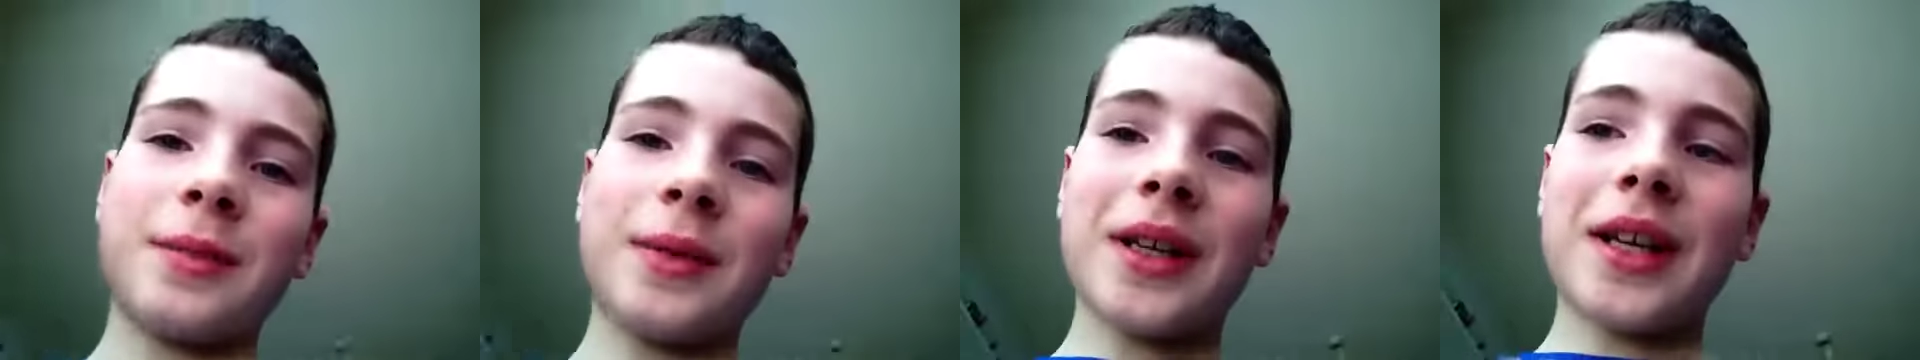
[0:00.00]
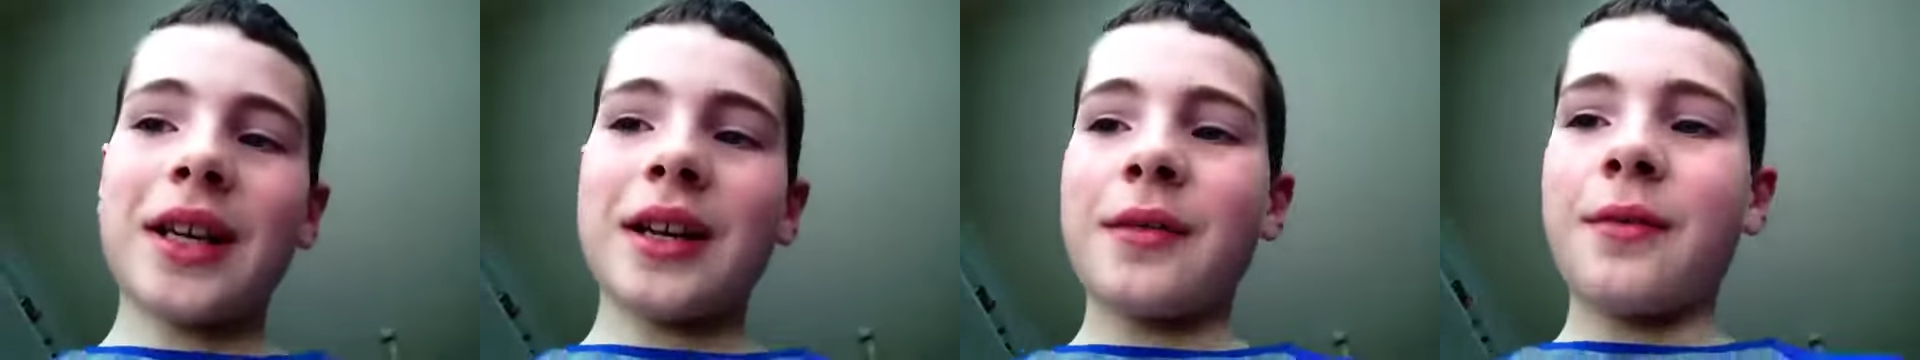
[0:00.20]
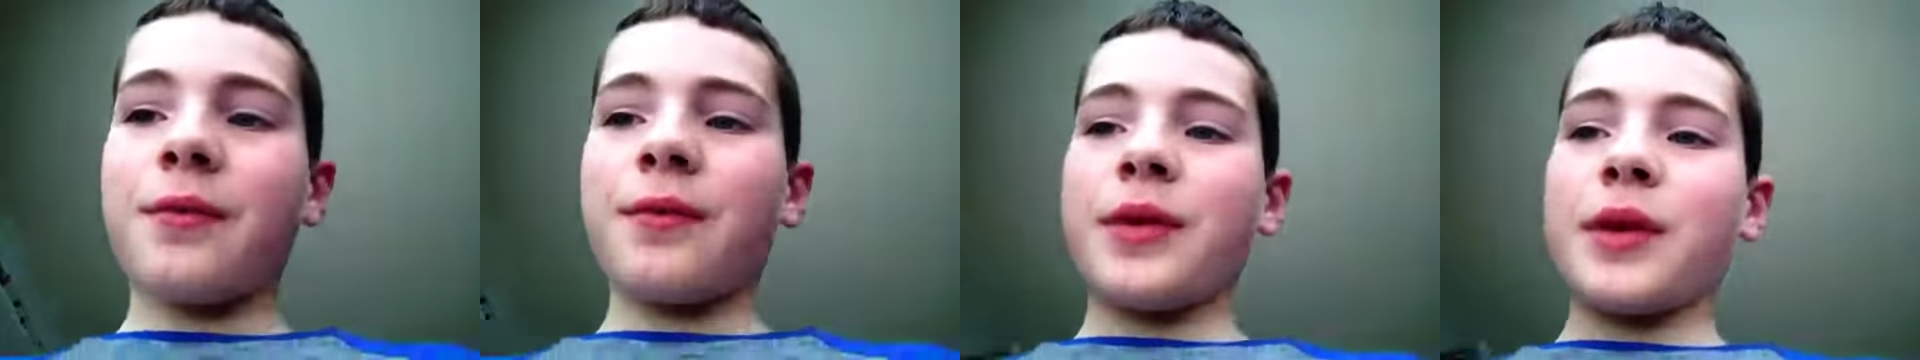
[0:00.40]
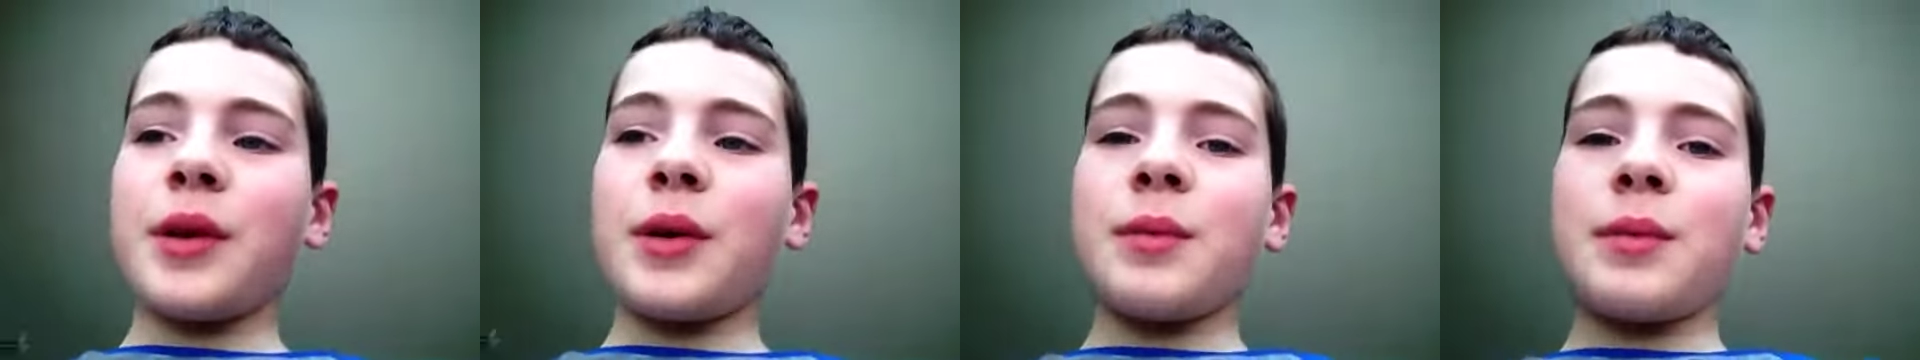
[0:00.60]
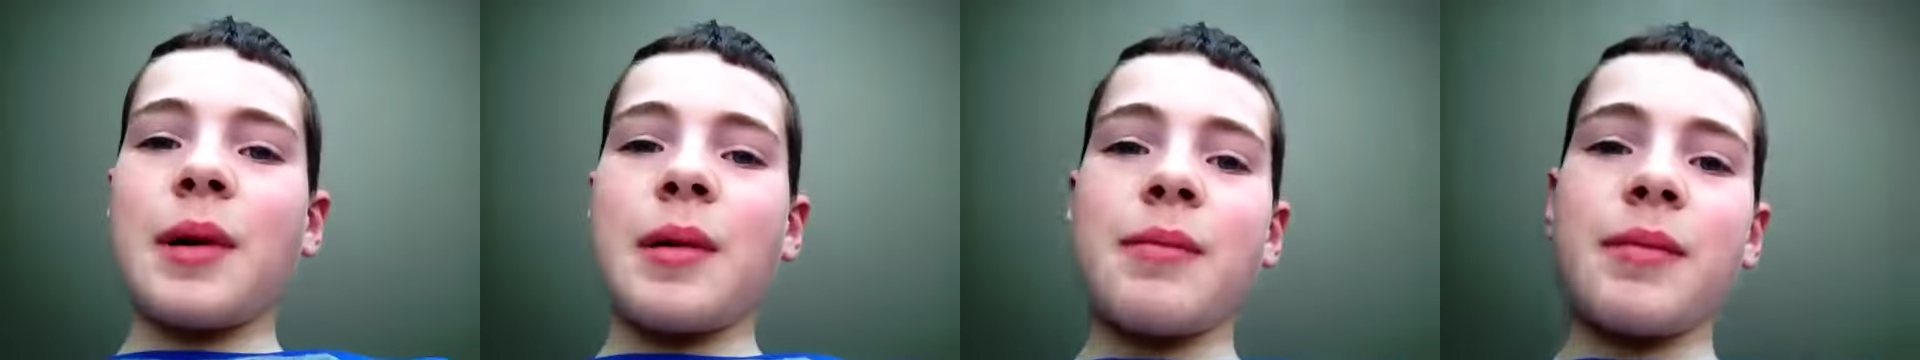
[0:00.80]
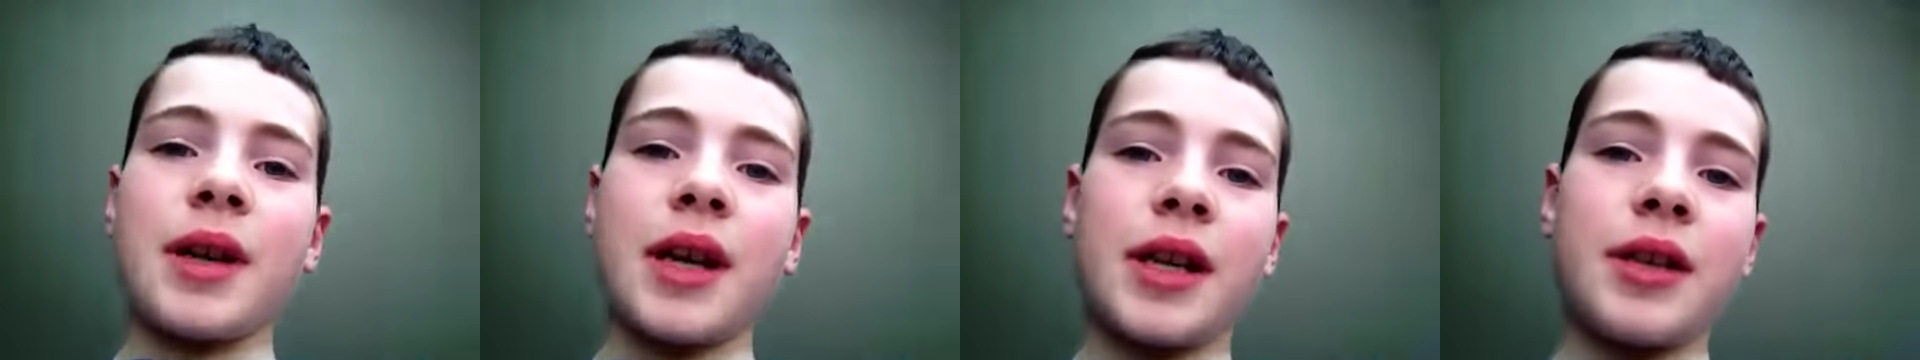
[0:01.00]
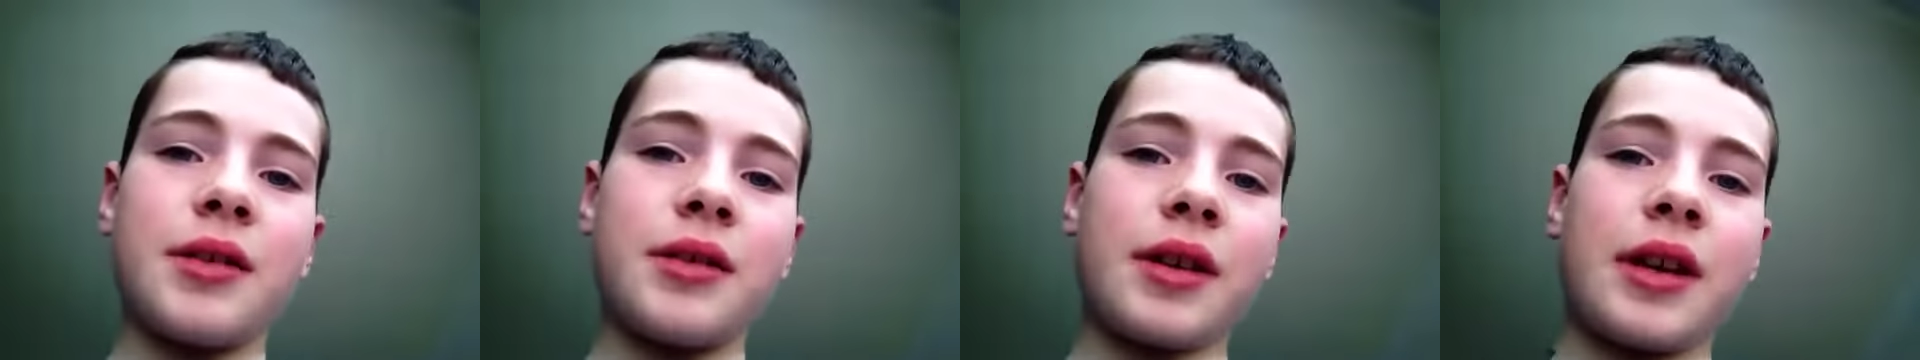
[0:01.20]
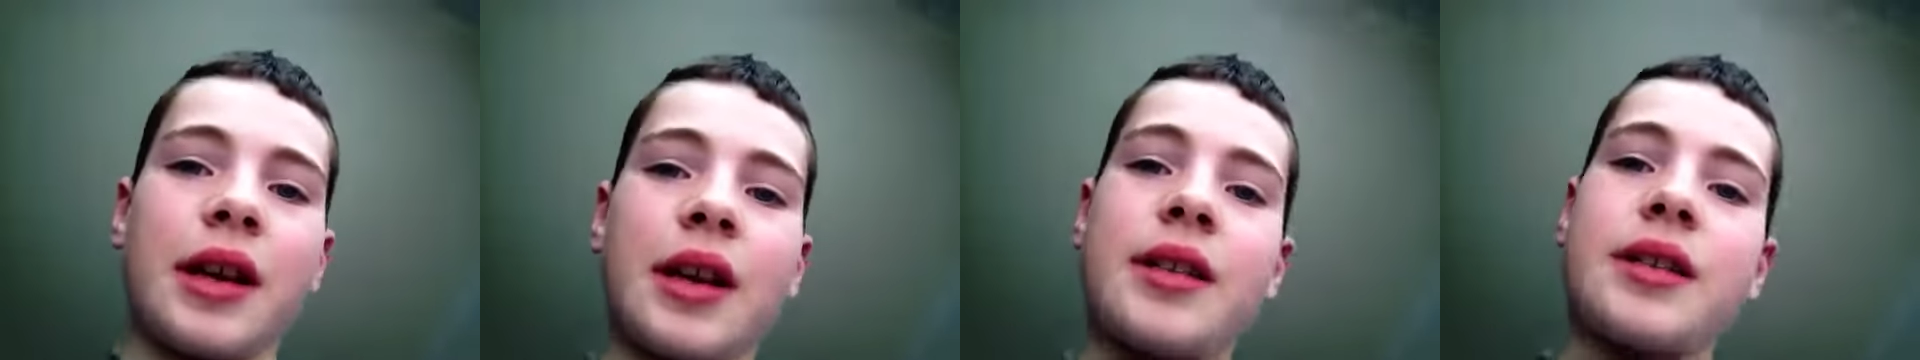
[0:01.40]
We get to film NBA
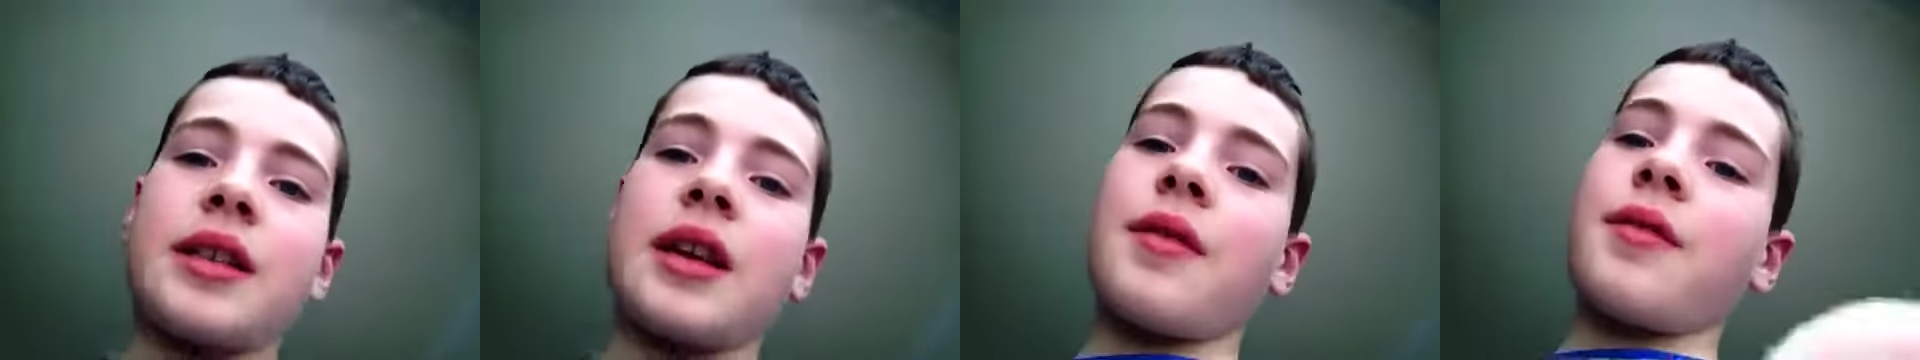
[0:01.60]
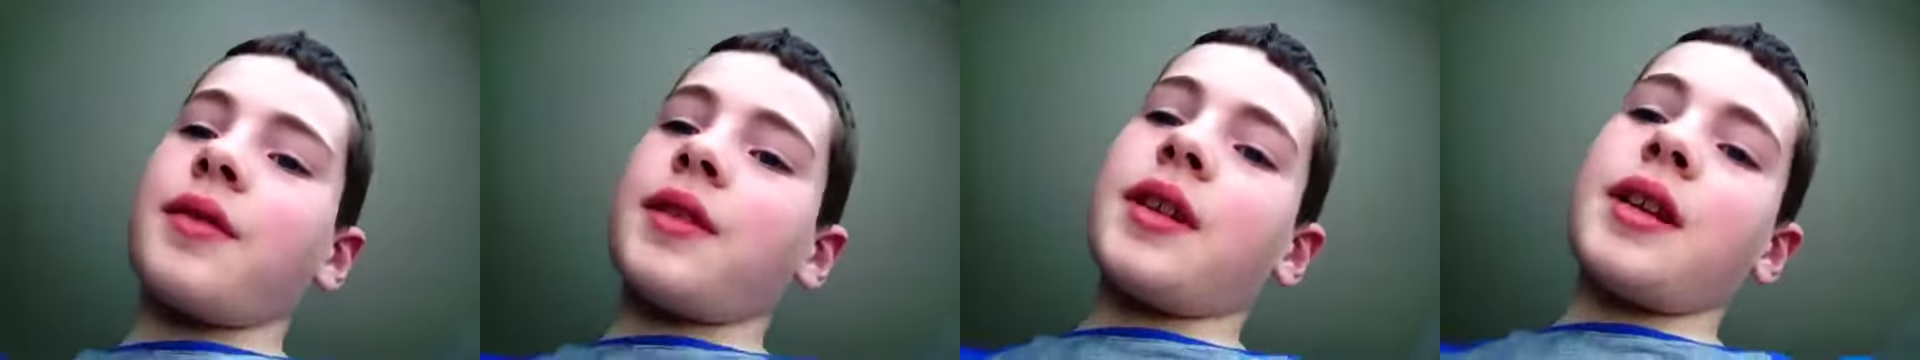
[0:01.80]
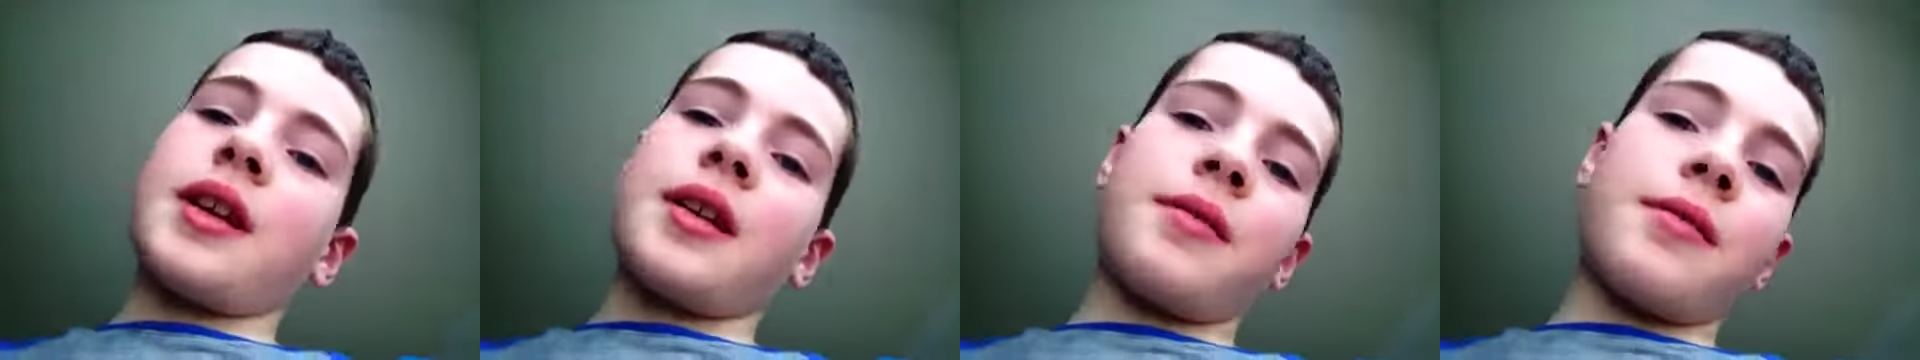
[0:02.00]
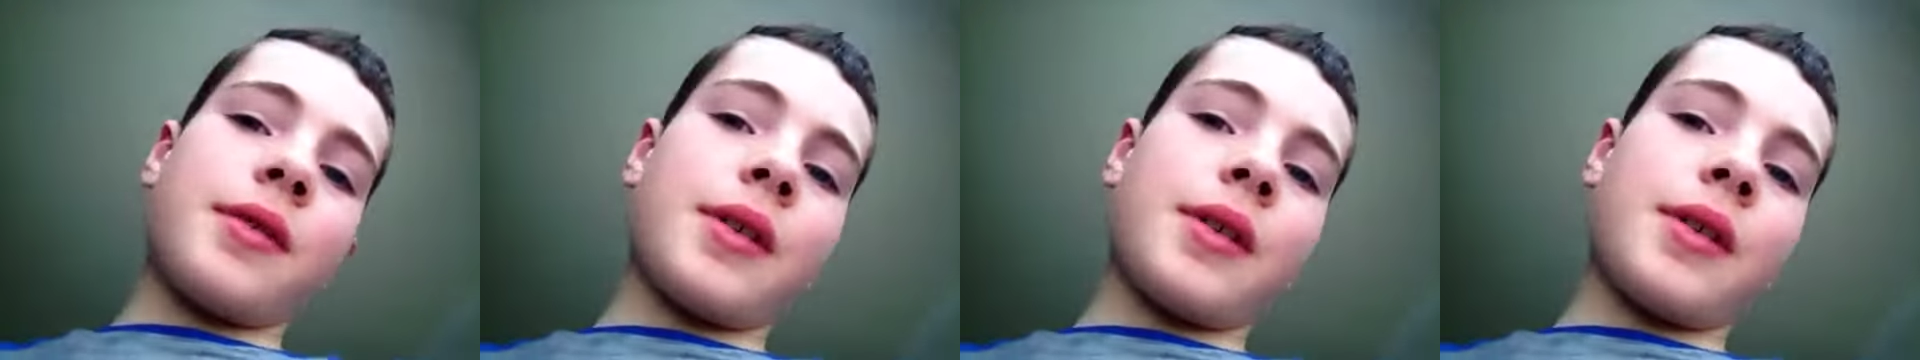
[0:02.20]
2K7